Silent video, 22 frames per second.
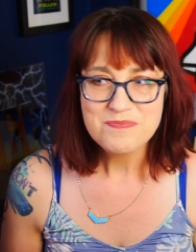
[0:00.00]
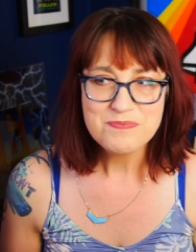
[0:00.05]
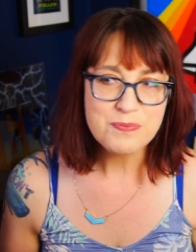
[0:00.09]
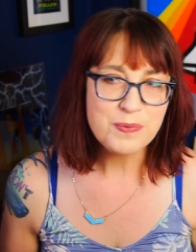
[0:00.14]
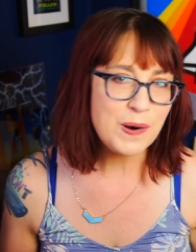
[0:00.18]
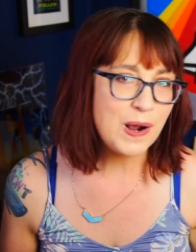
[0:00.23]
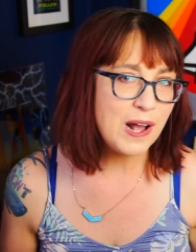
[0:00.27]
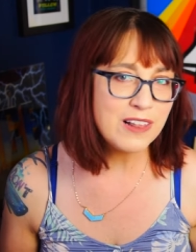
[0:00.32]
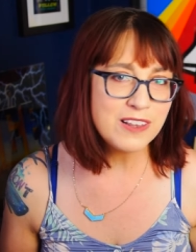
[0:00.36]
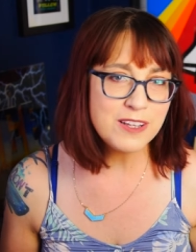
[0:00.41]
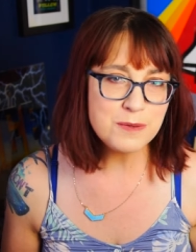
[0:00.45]

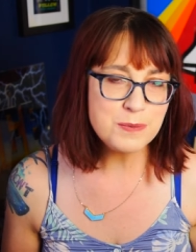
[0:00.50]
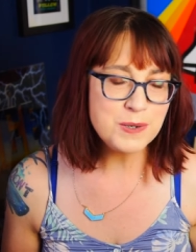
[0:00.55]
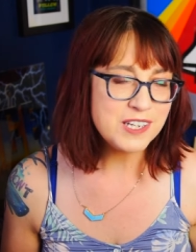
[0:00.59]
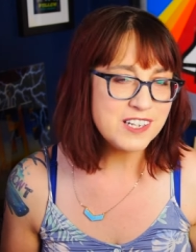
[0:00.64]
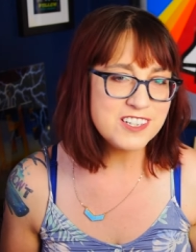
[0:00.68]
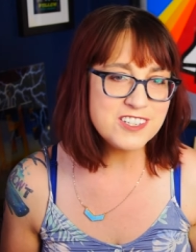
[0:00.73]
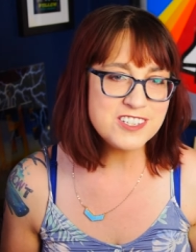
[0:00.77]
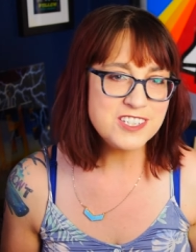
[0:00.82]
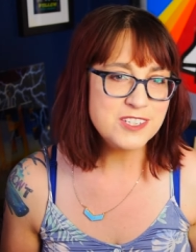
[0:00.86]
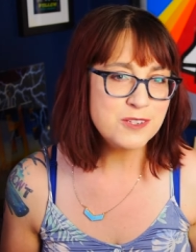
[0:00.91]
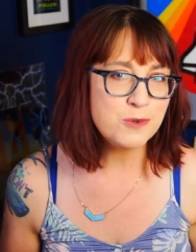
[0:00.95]
Probably
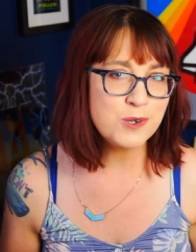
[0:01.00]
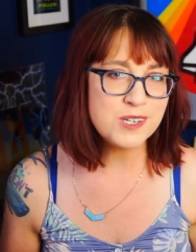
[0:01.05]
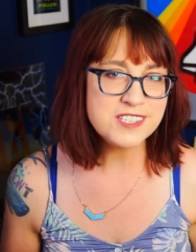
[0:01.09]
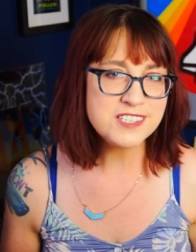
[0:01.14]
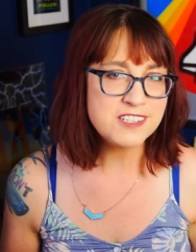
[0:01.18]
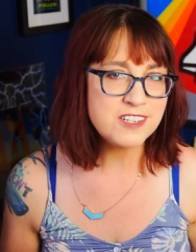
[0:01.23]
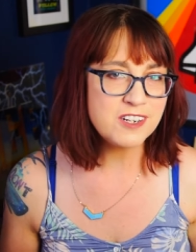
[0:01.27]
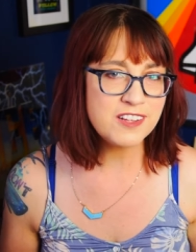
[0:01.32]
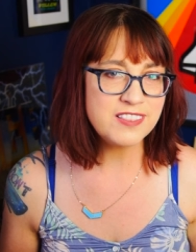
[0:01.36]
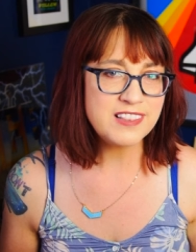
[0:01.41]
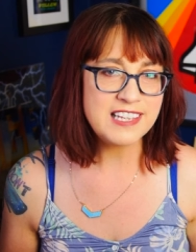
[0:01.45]
because she
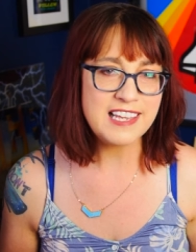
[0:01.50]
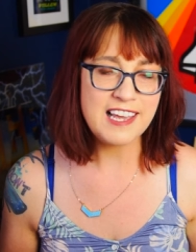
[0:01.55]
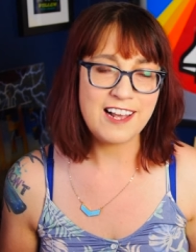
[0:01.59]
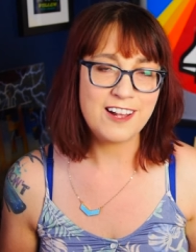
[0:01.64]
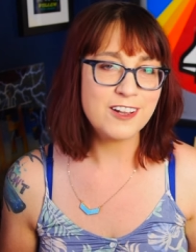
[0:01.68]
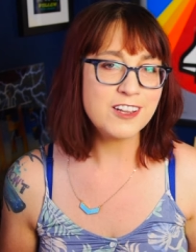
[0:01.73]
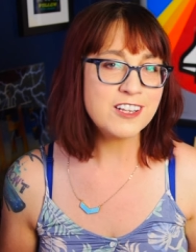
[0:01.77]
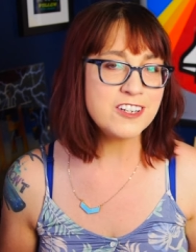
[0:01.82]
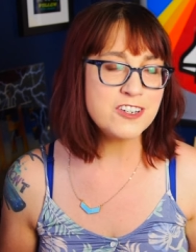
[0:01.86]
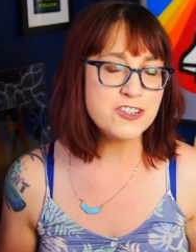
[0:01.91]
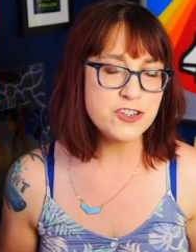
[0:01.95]
wasn't on the
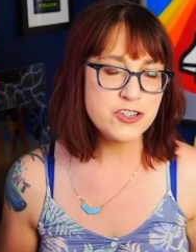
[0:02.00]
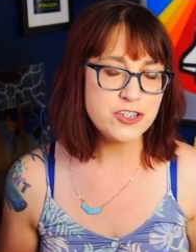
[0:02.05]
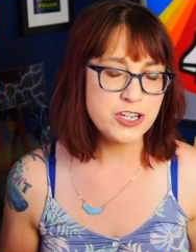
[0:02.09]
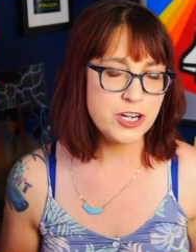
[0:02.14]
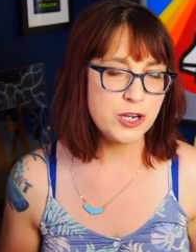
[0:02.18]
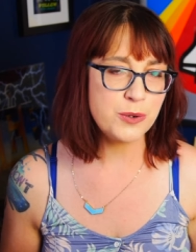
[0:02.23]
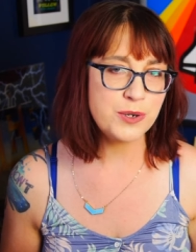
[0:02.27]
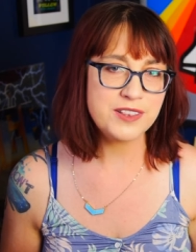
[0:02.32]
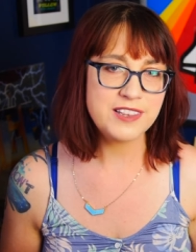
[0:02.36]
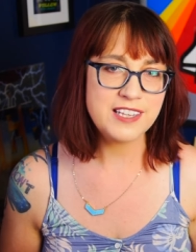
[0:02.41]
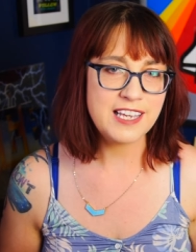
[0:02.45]
Ellen
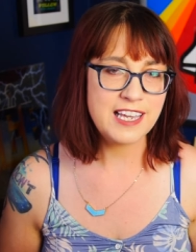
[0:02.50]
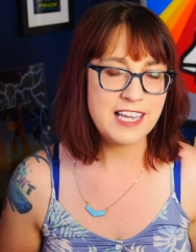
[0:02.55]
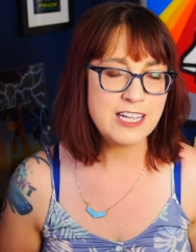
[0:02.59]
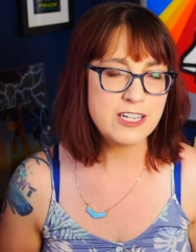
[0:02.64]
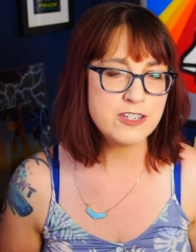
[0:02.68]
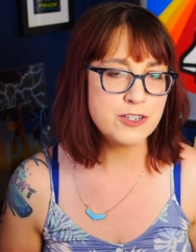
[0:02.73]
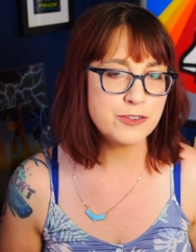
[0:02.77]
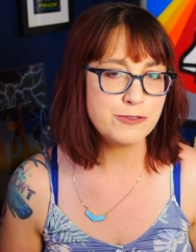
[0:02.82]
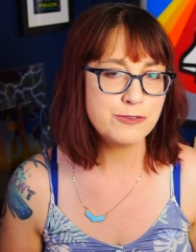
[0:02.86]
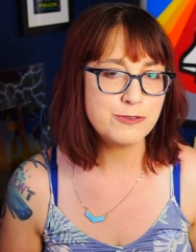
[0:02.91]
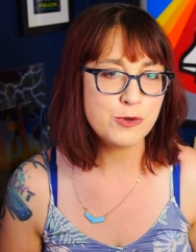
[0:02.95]
show at the
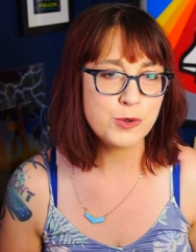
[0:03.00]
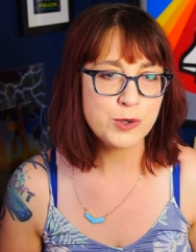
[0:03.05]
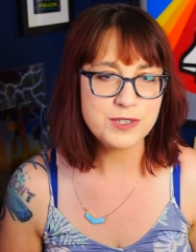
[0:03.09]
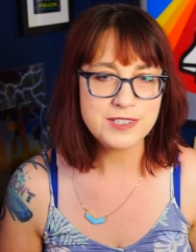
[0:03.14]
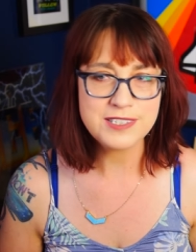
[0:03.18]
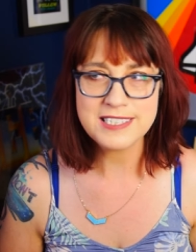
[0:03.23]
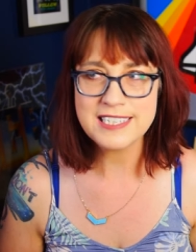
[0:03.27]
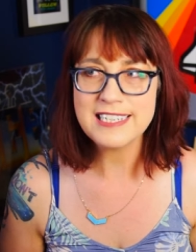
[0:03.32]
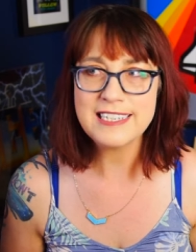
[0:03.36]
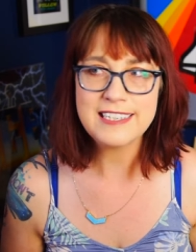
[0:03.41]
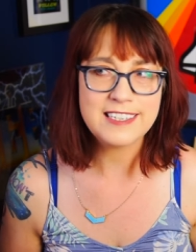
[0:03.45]
age of
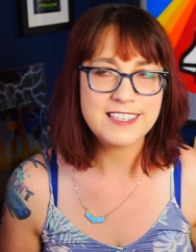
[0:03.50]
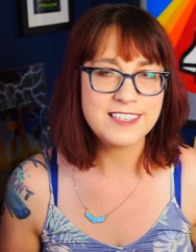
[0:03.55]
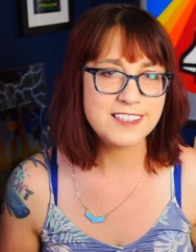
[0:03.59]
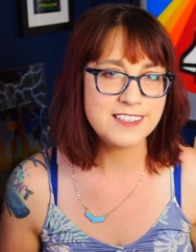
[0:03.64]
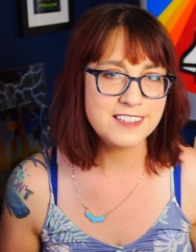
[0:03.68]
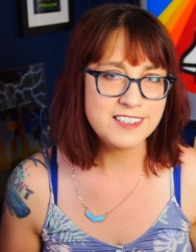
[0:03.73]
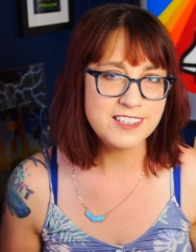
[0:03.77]
14.